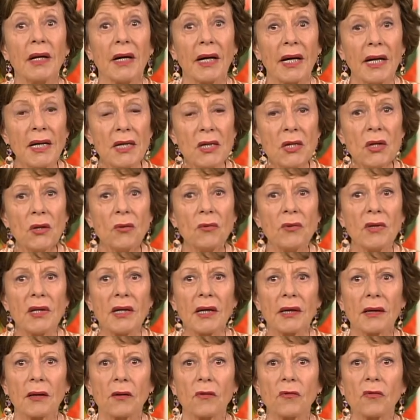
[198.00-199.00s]
I know the
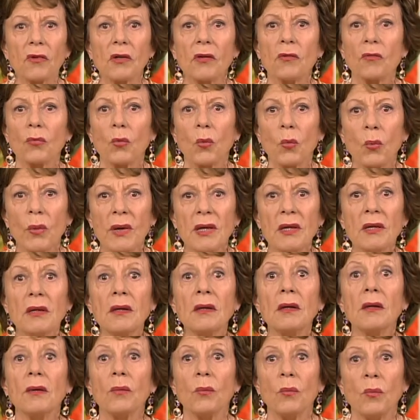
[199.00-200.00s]
energy to
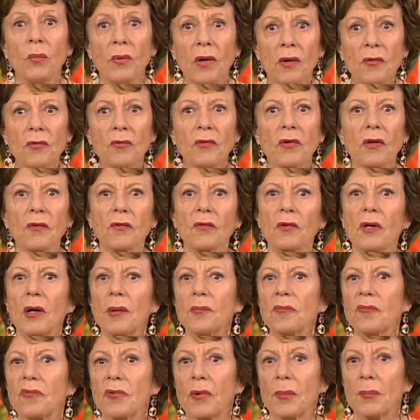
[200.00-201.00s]
win won't just
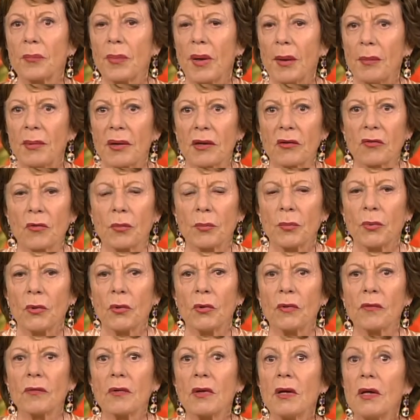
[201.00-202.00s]
come from public
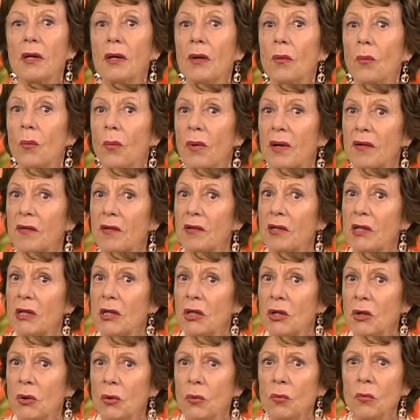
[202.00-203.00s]
support, whether
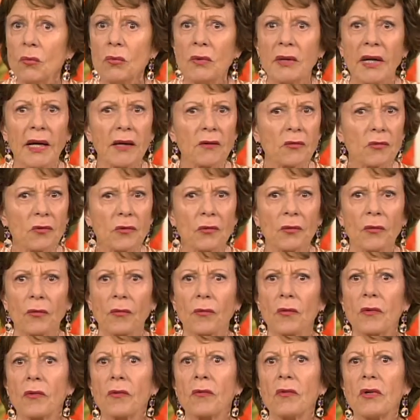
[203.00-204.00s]
EU,
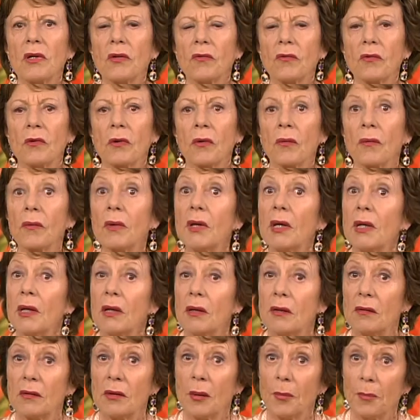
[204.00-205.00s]
national or regional.
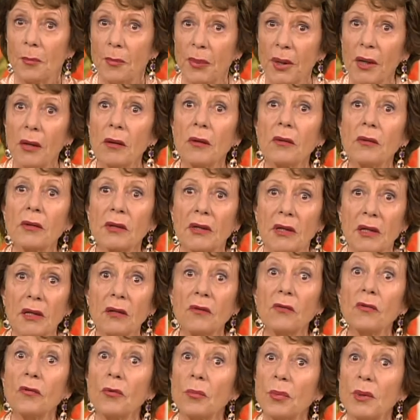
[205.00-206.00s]
The bulk
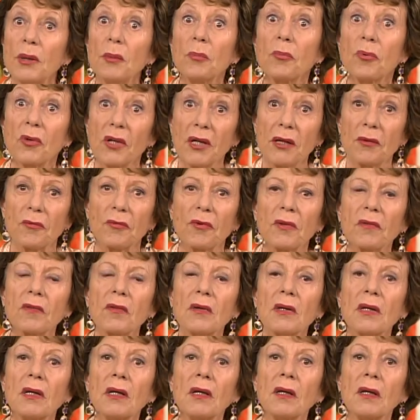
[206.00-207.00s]
needs to be private.